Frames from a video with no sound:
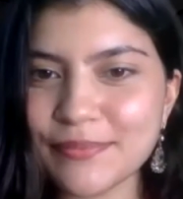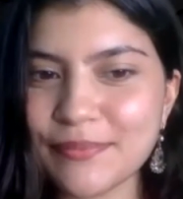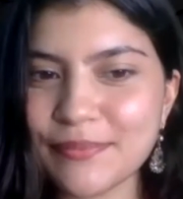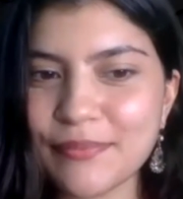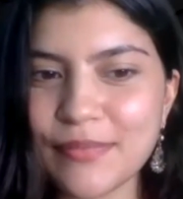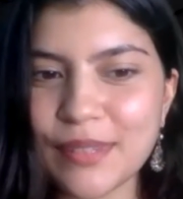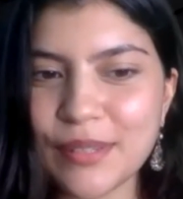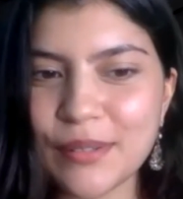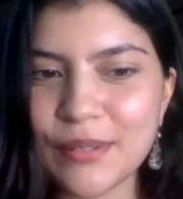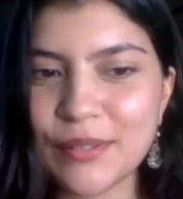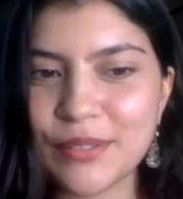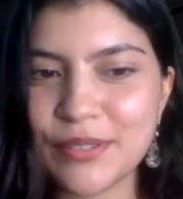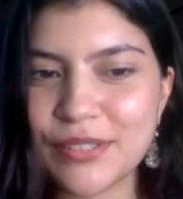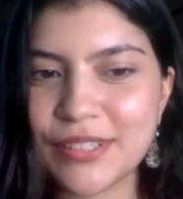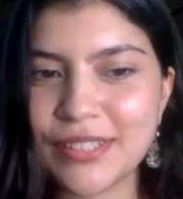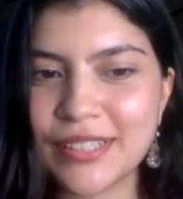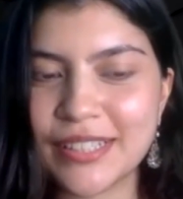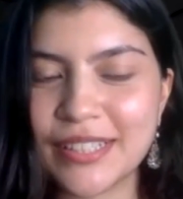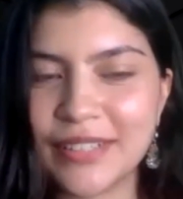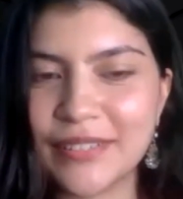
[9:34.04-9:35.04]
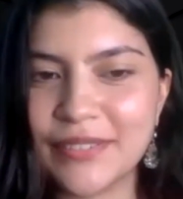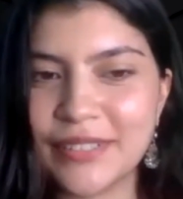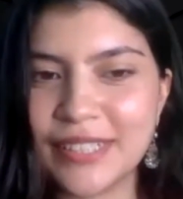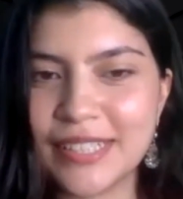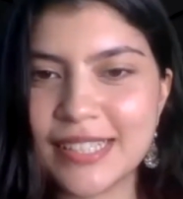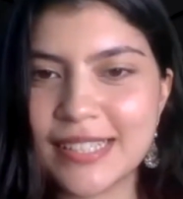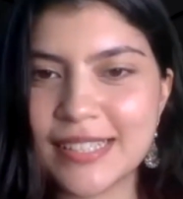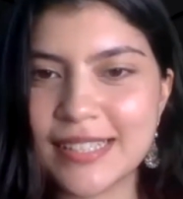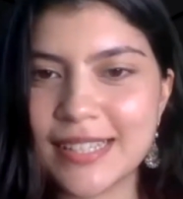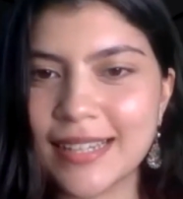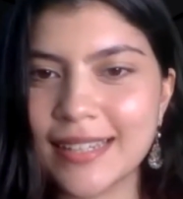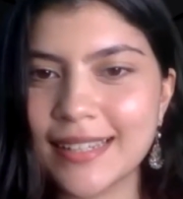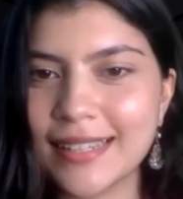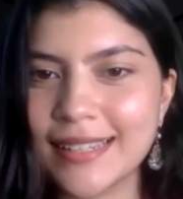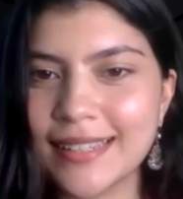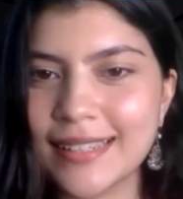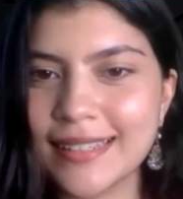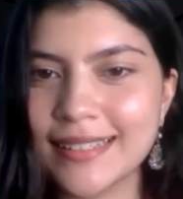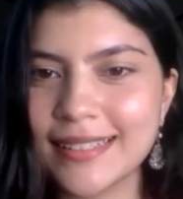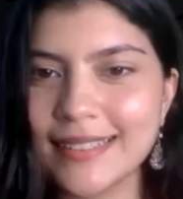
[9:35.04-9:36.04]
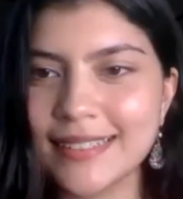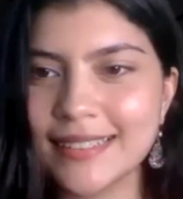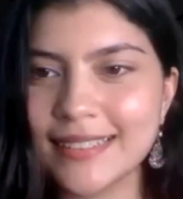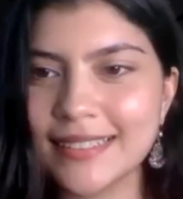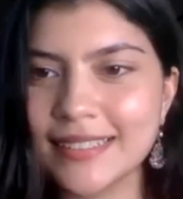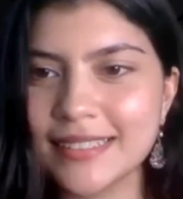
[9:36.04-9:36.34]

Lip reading: I'm just going to give it a second.